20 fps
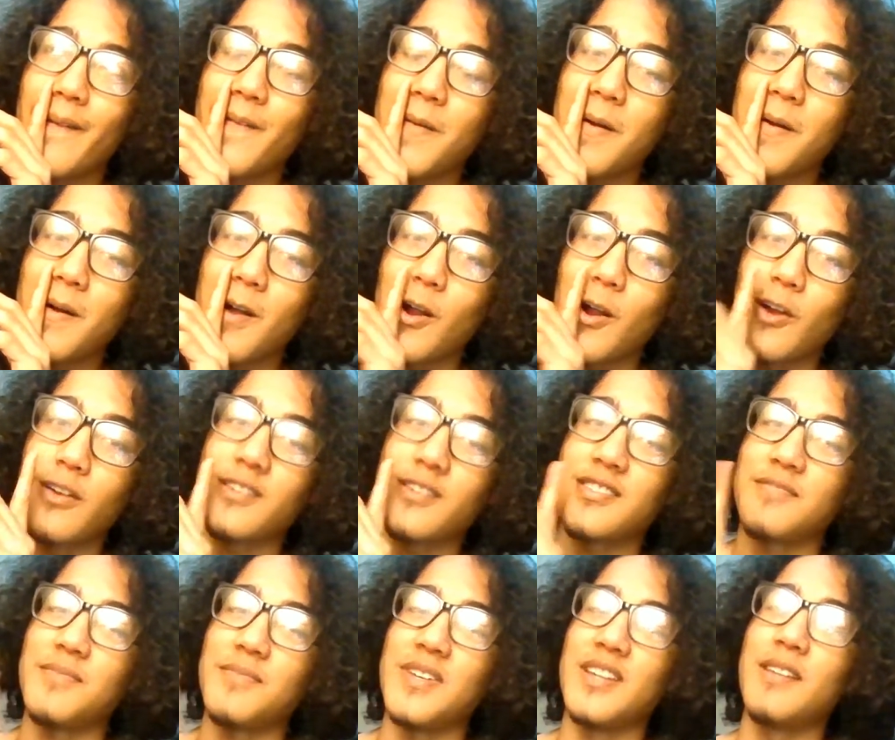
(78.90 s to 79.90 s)
irks
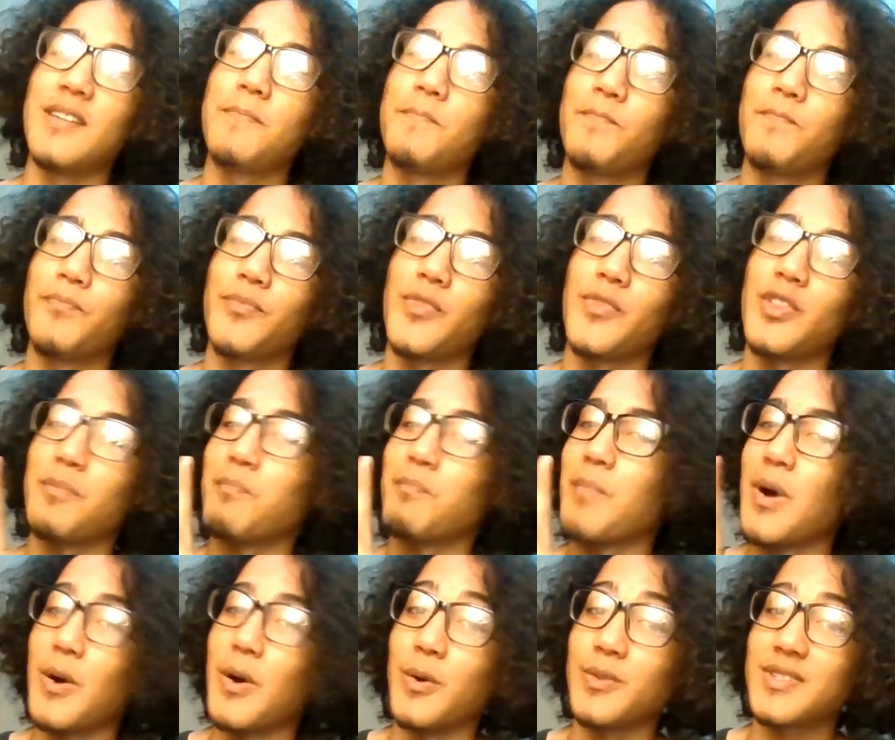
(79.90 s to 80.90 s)
me the
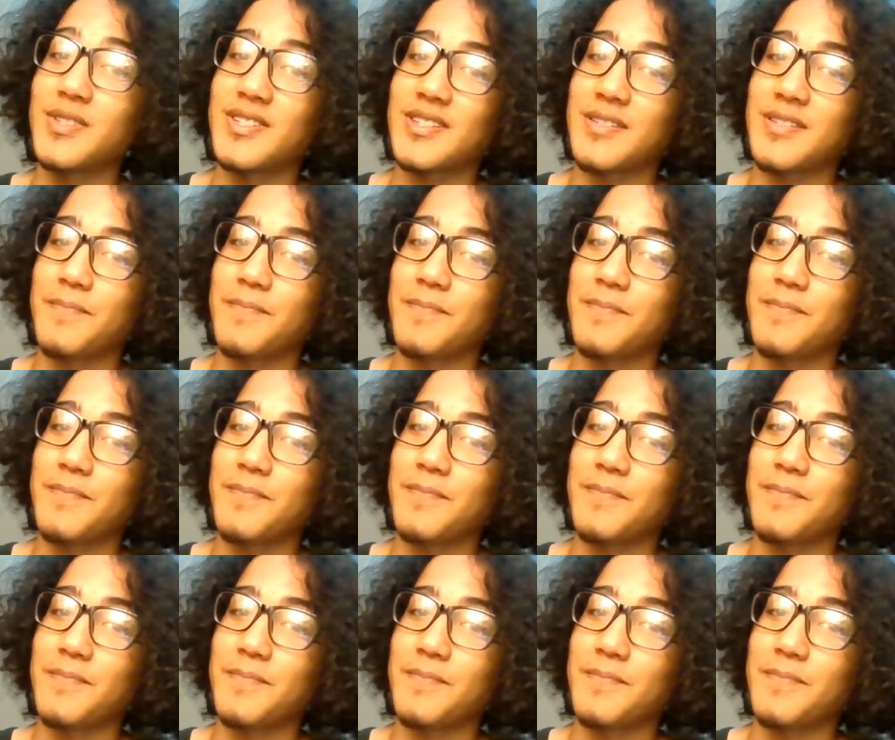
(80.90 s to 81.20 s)
most.